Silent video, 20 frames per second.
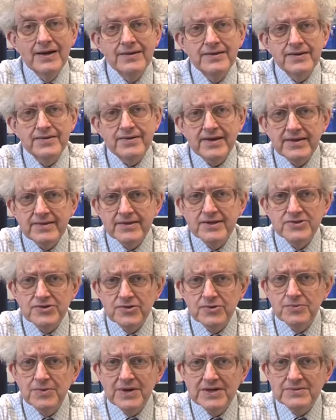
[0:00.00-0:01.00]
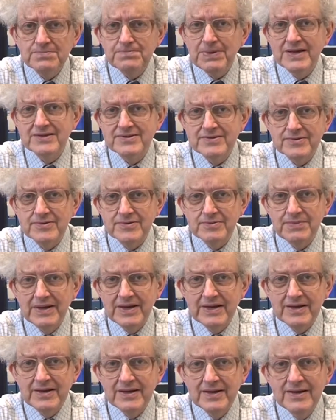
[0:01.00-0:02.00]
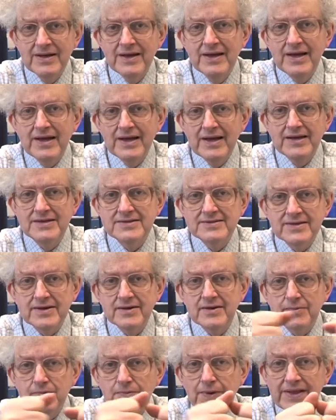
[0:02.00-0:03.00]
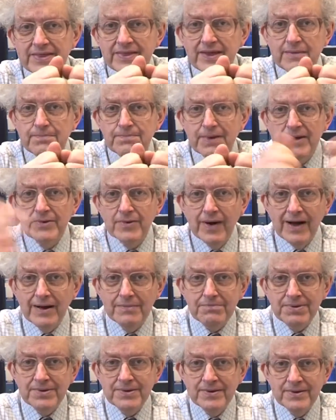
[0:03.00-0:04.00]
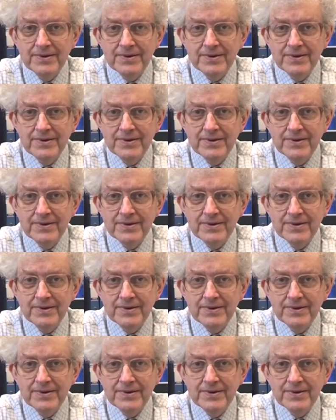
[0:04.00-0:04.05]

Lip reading: And the thing that's always puzzled me is that when they blow up,